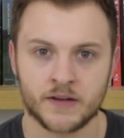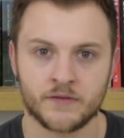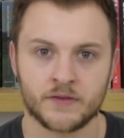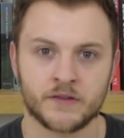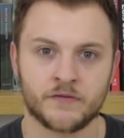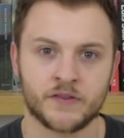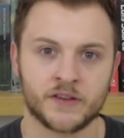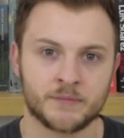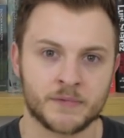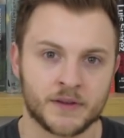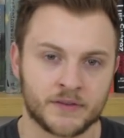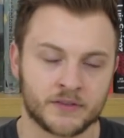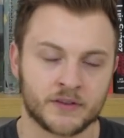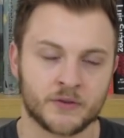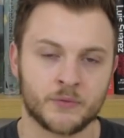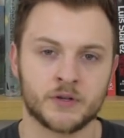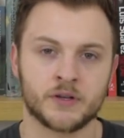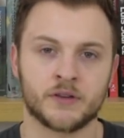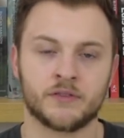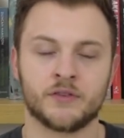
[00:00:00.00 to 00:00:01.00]
Even if he's
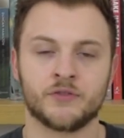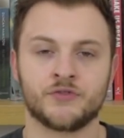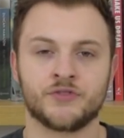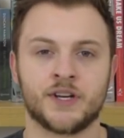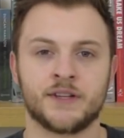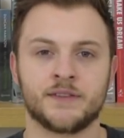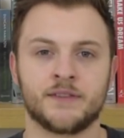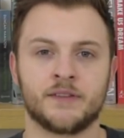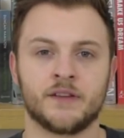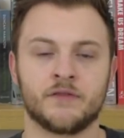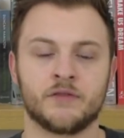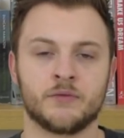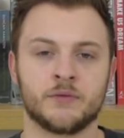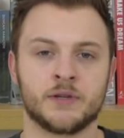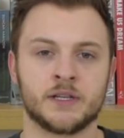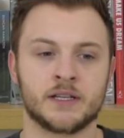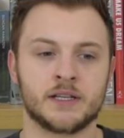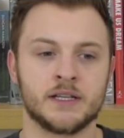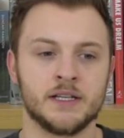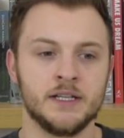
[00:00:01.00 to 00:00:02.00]
missing one or two chances every
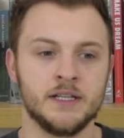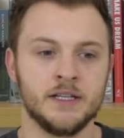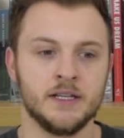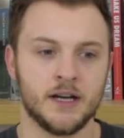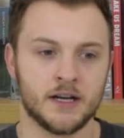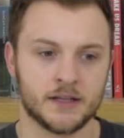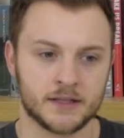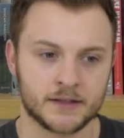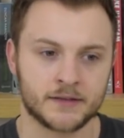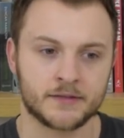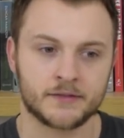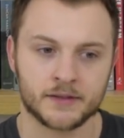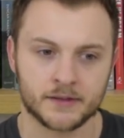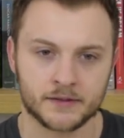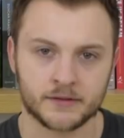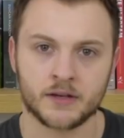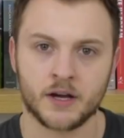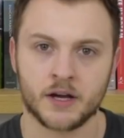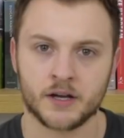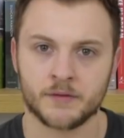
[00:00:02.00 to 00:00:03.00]
week, at least
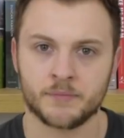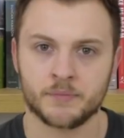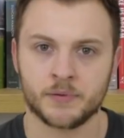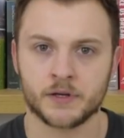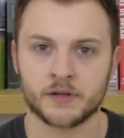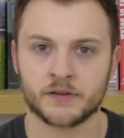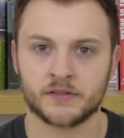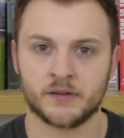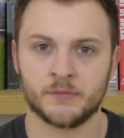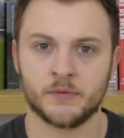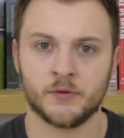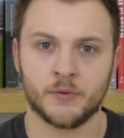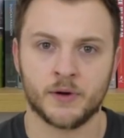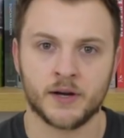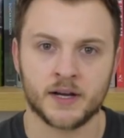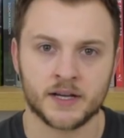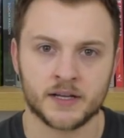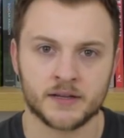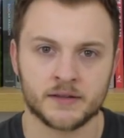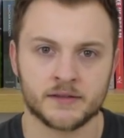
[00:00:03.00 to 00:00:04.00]
he's kind of putting some
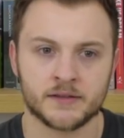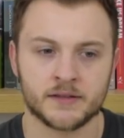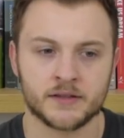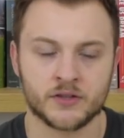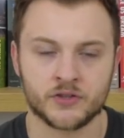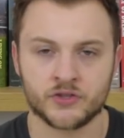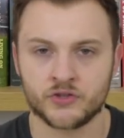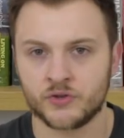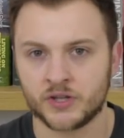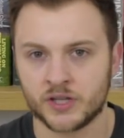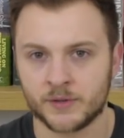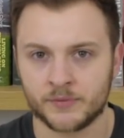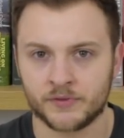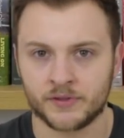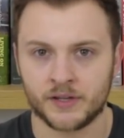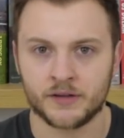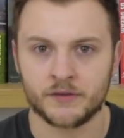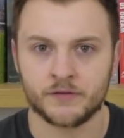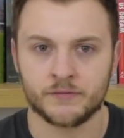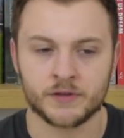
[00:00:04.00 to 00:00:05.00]
away and enjoying
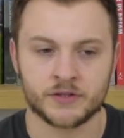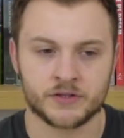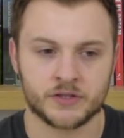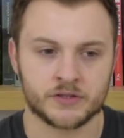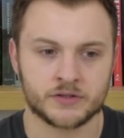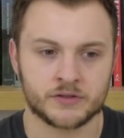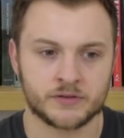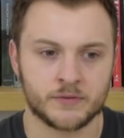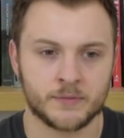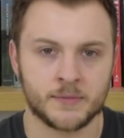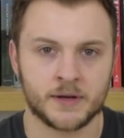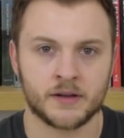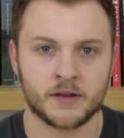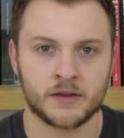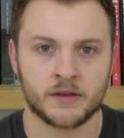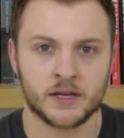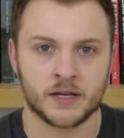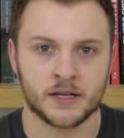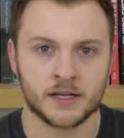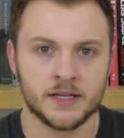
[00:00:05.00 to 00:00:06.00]
himself, which is the main
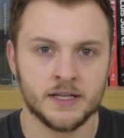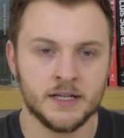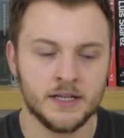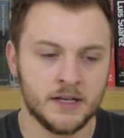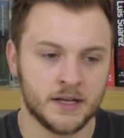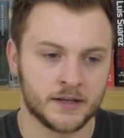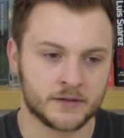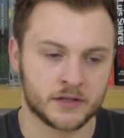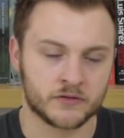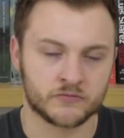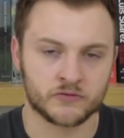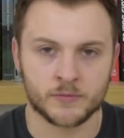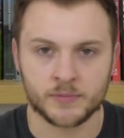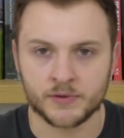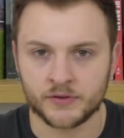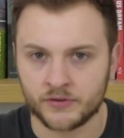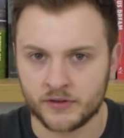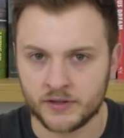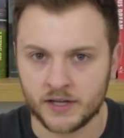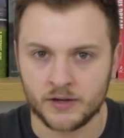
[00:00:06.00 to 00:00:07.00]
thing. He's got
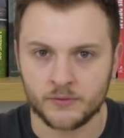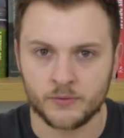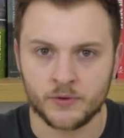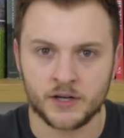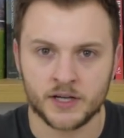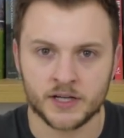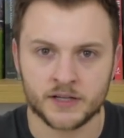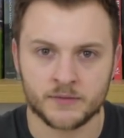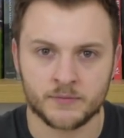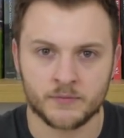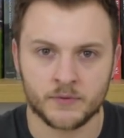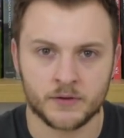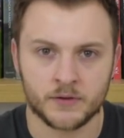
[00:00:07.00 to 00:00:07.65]
Robertson out wide,